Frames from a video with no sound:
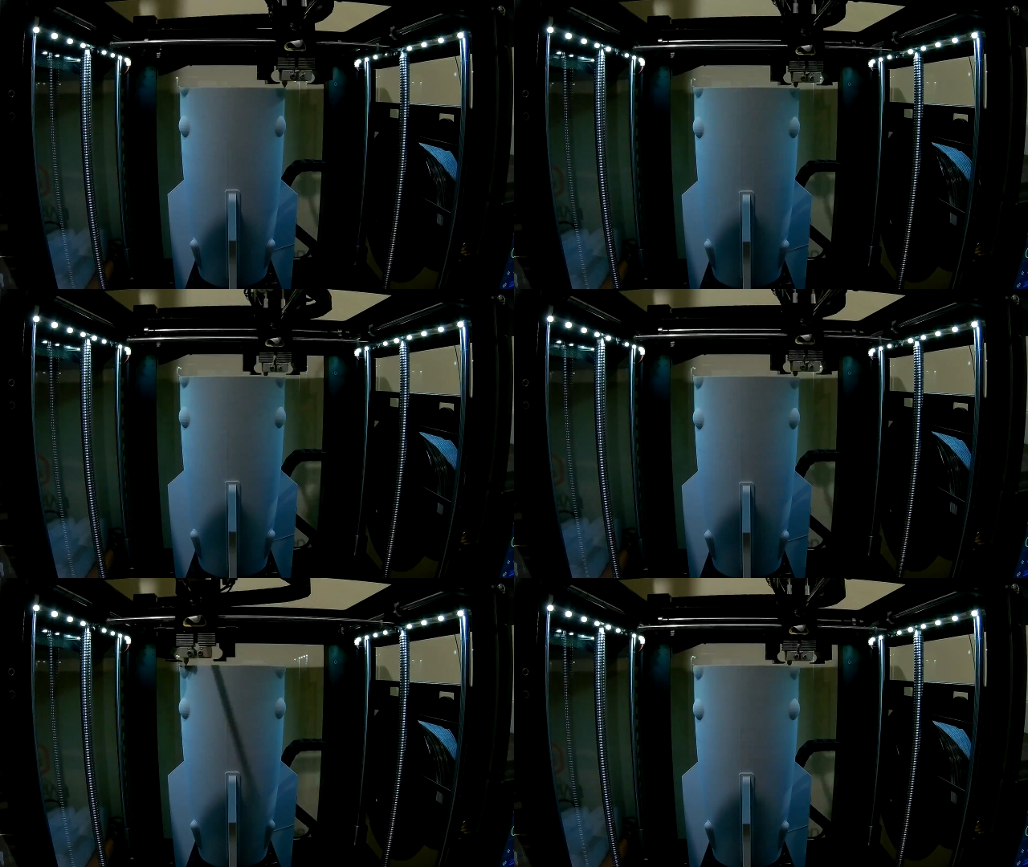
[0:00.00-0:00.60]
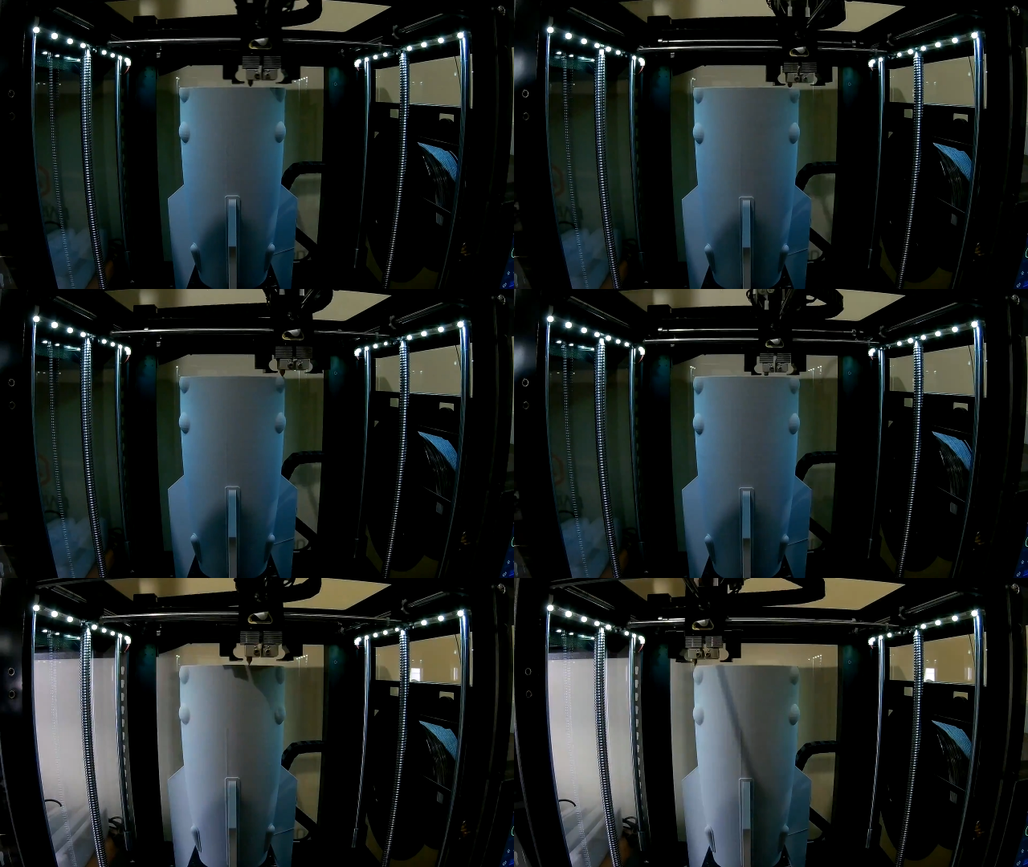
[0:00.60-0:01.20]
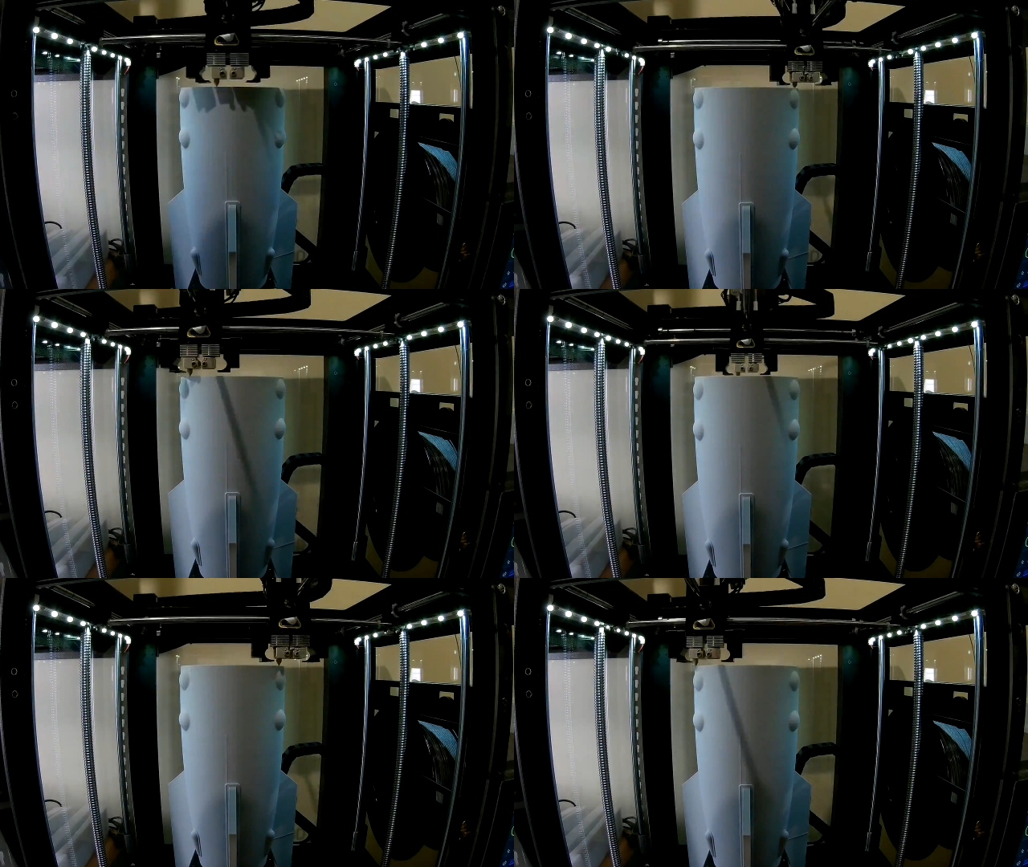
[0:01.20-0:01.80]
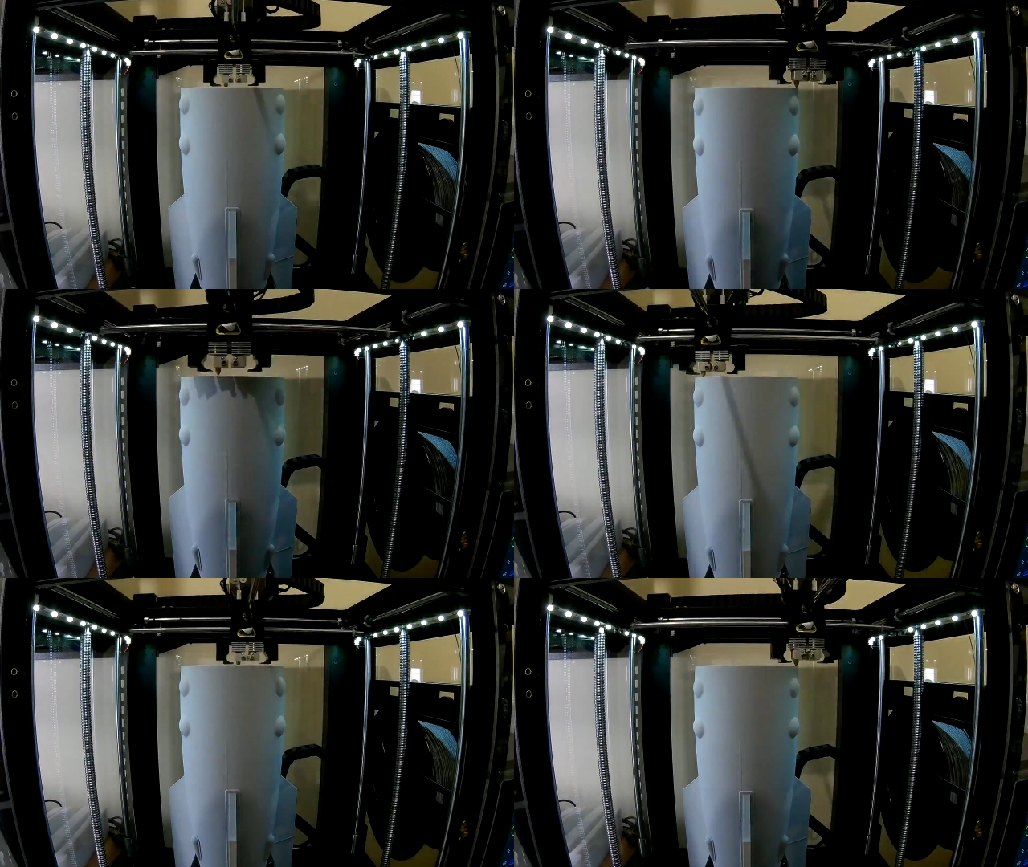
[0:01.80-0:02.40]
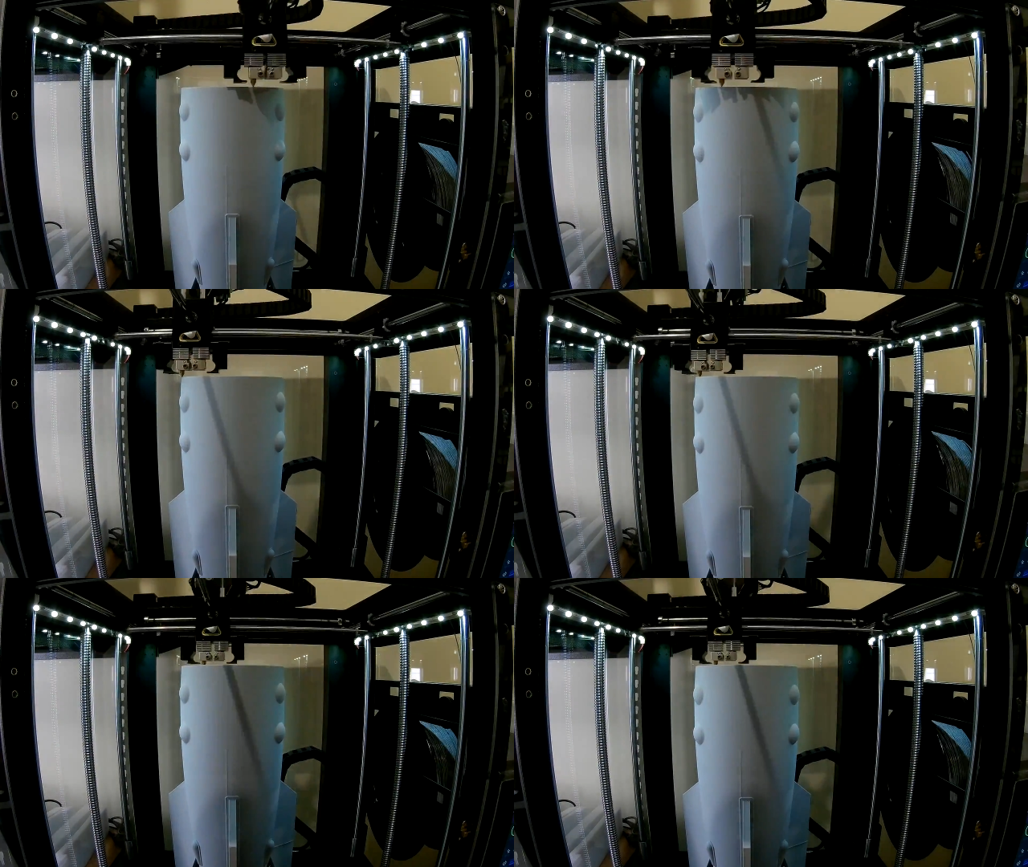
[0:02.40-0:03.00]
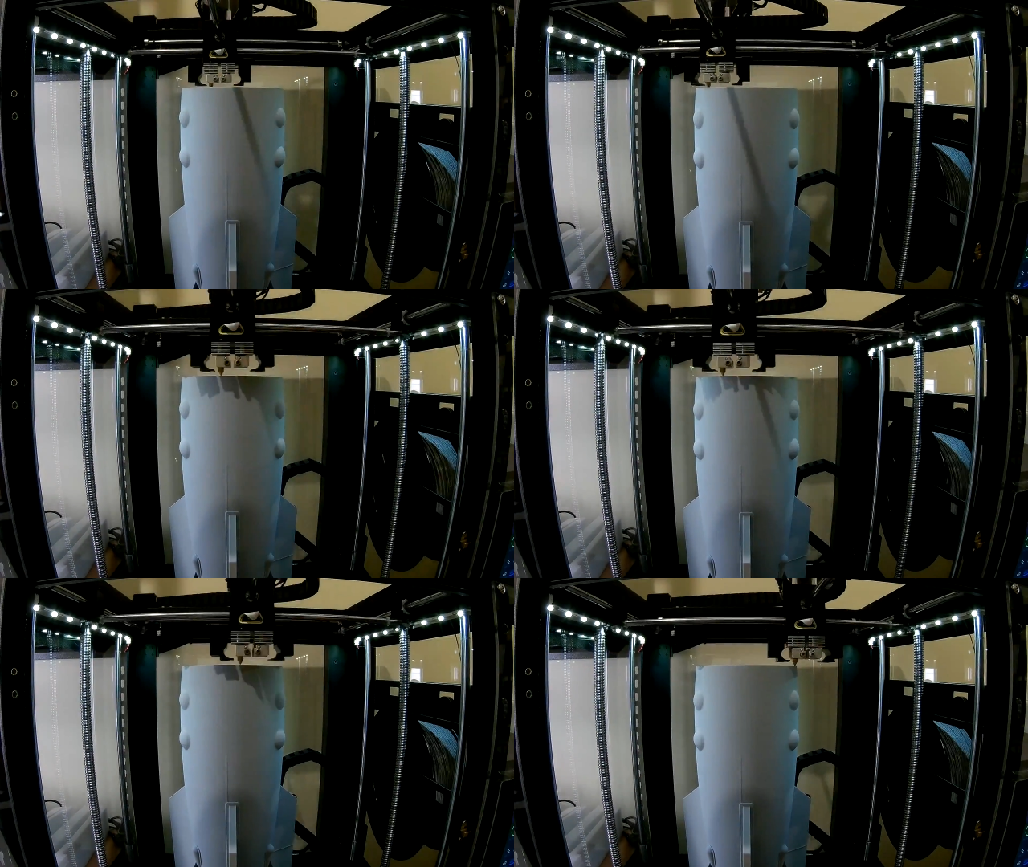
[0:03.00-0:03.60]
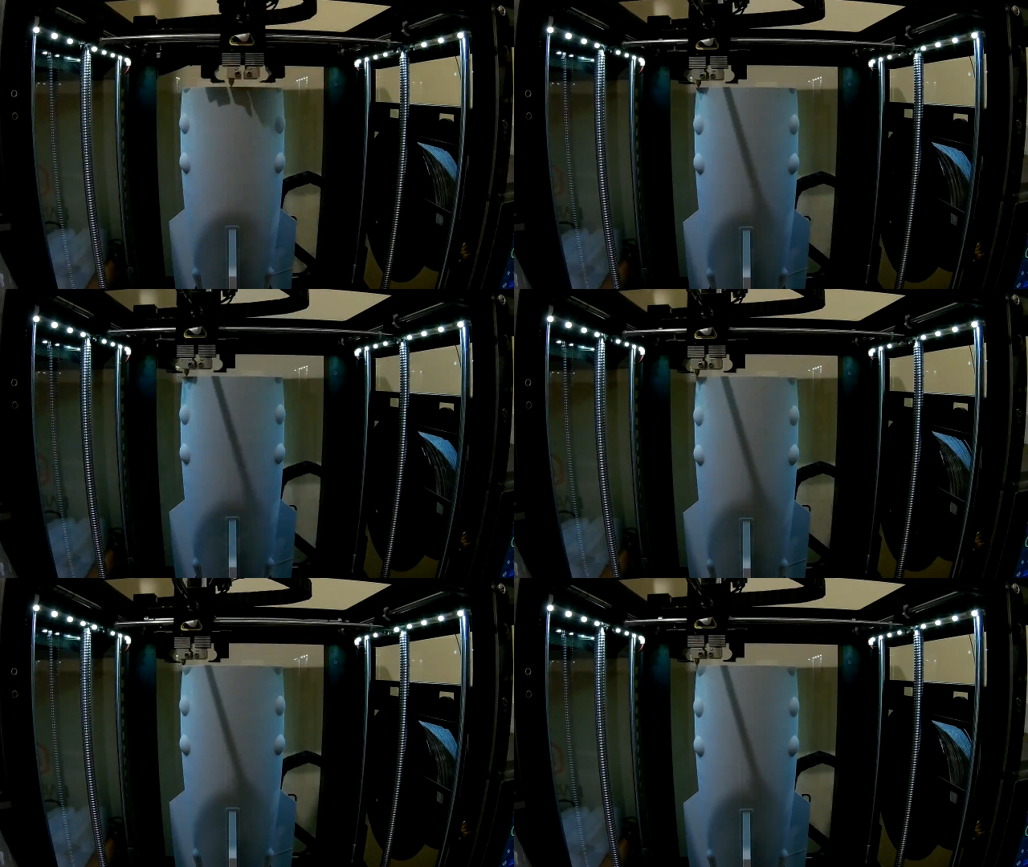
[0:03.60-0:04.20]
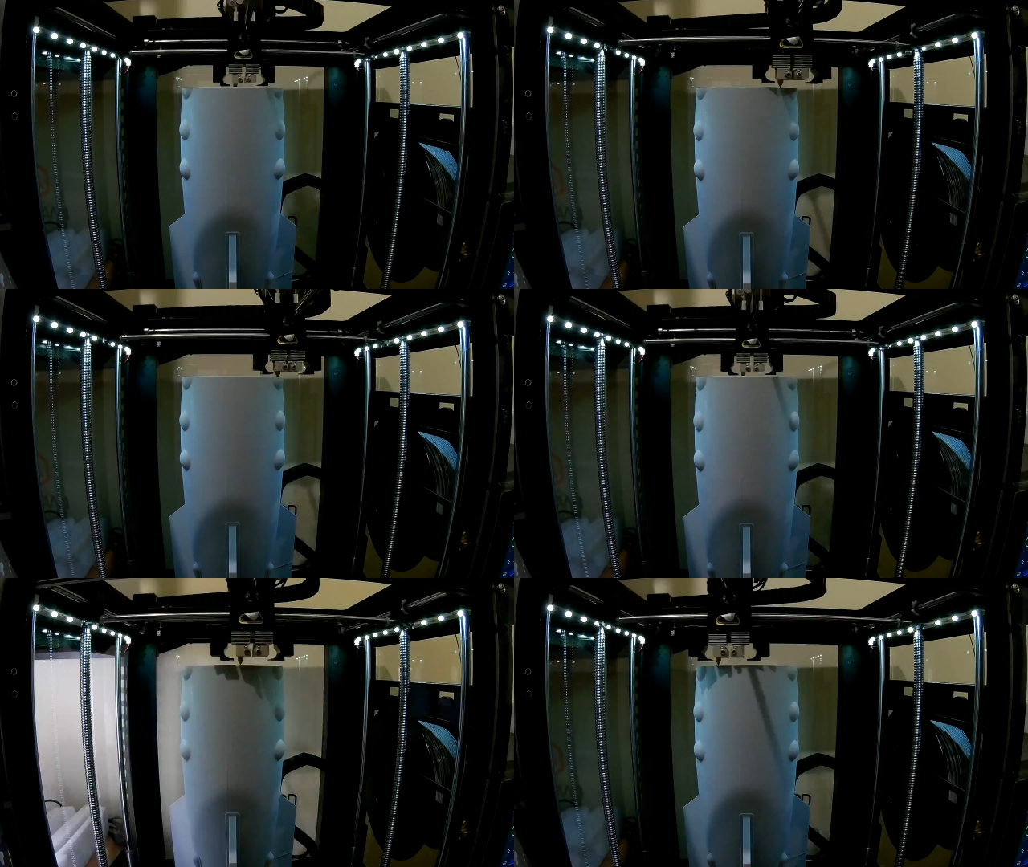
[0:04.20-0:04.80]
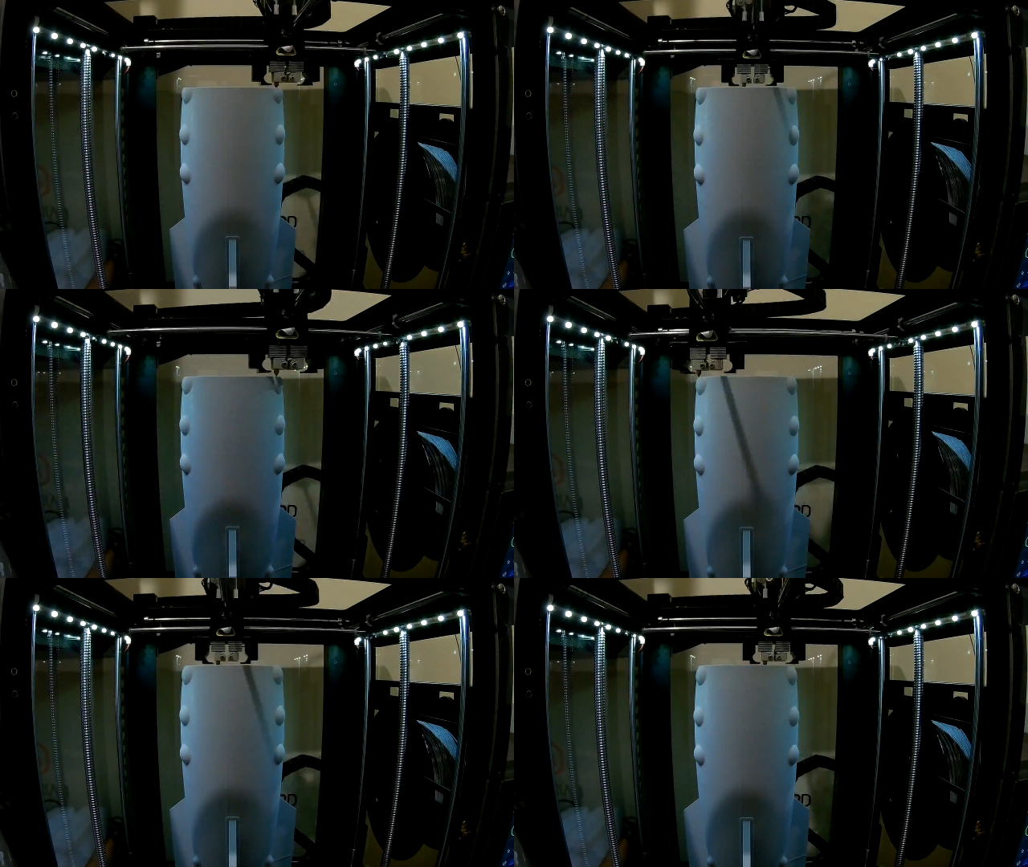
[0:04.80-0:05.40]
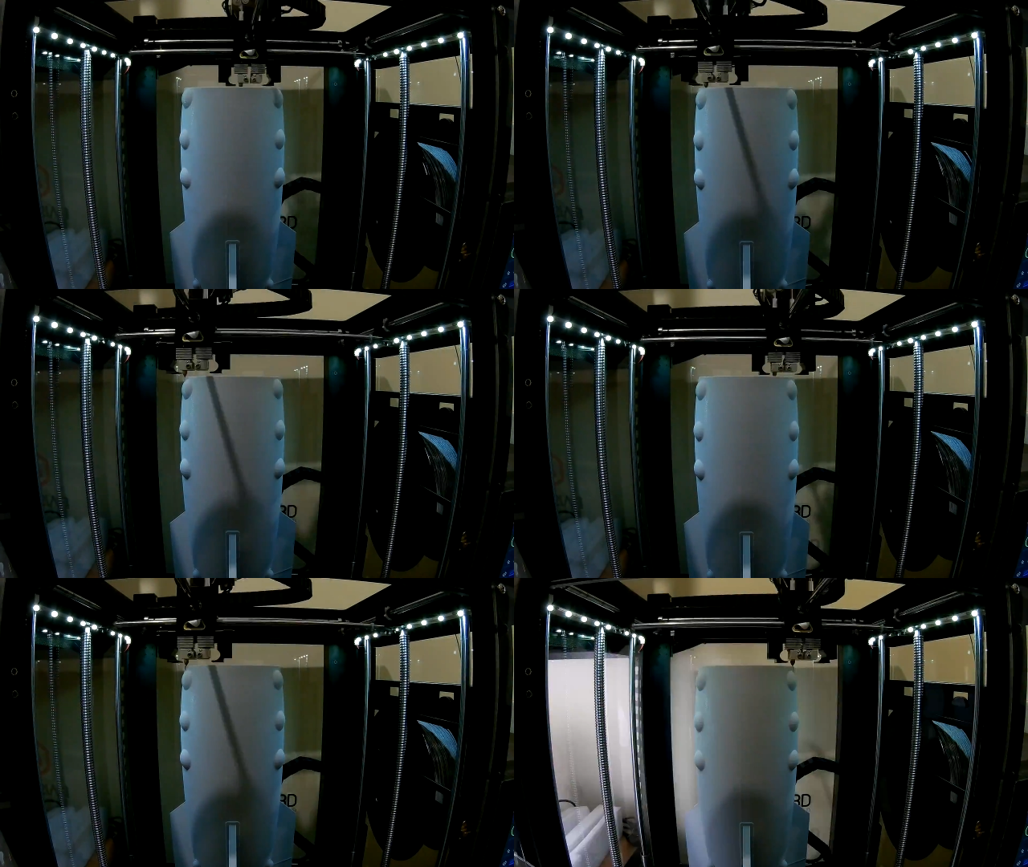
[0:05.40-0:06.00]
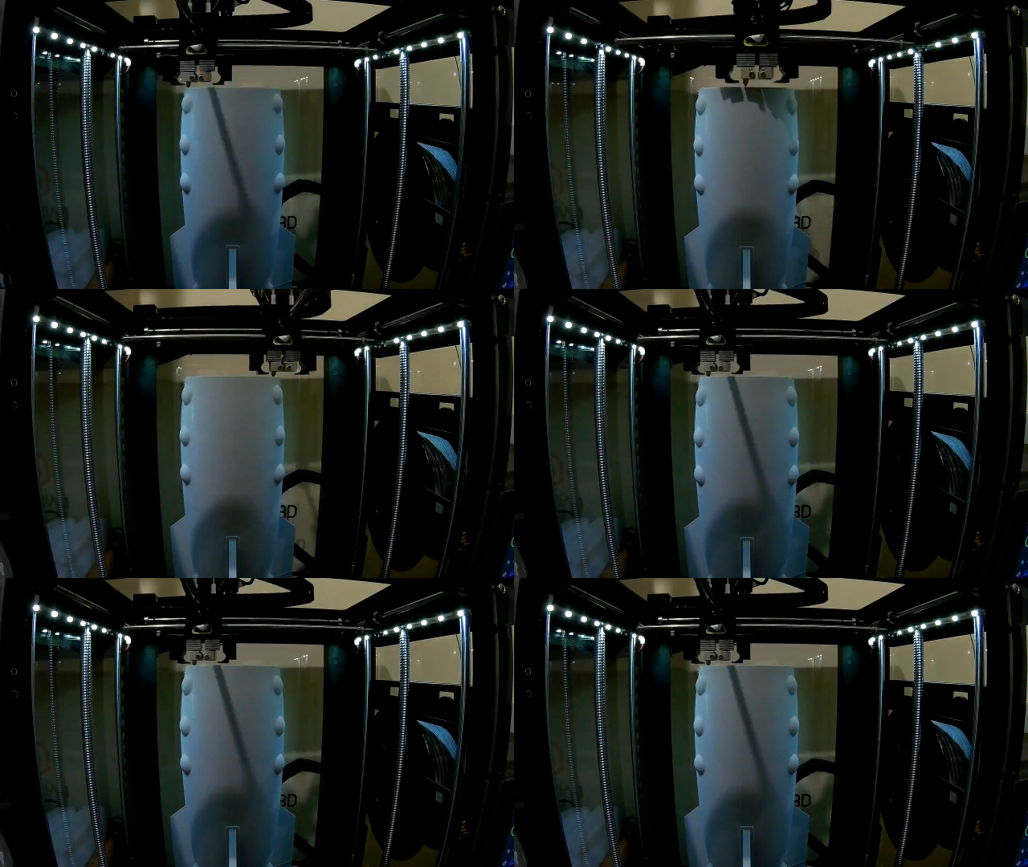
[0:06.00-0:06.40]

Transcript: Nobody's mouth can be seen.